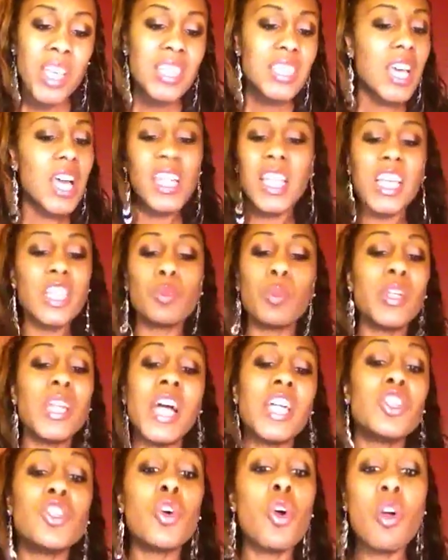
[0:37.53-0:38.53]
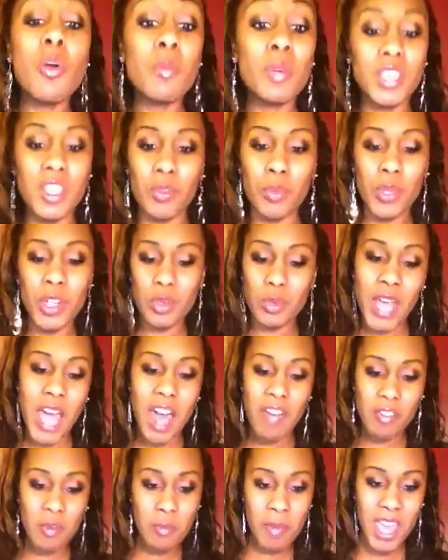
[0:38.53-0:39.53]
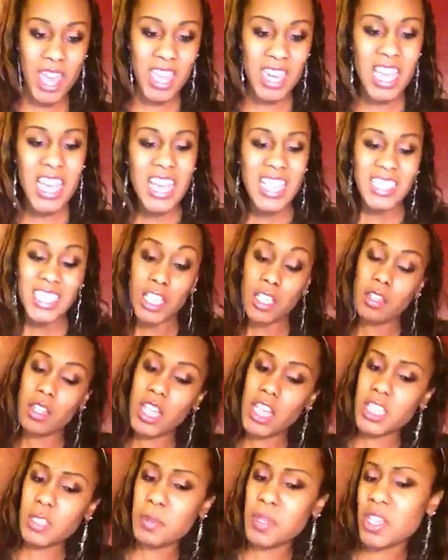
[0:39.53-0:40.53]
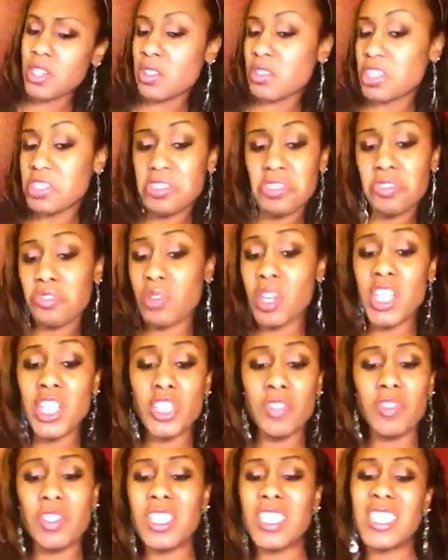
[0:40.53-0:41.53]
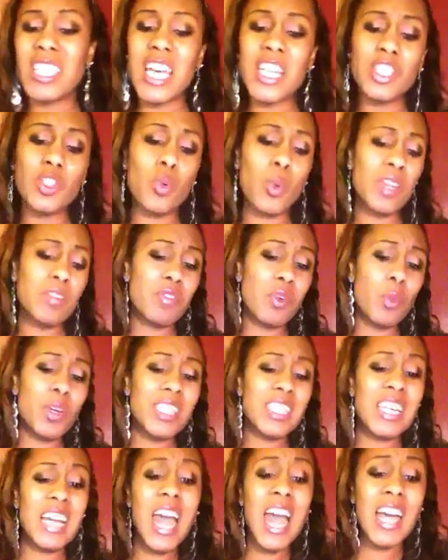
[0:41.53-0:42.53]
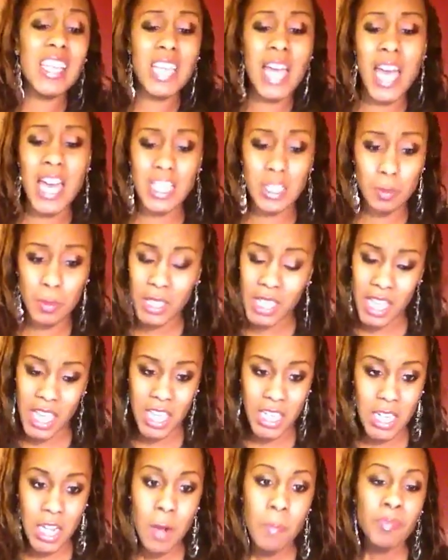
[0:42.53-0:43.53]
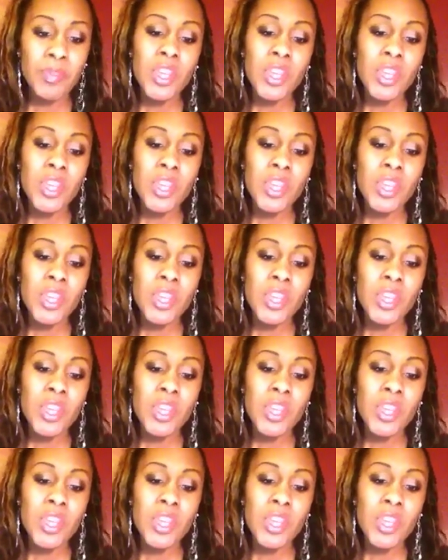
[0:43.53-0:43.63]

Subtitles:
telling us we're not normal if we don't have a man, say you're lesbian, or just strange if you decide to wait for what God has planned.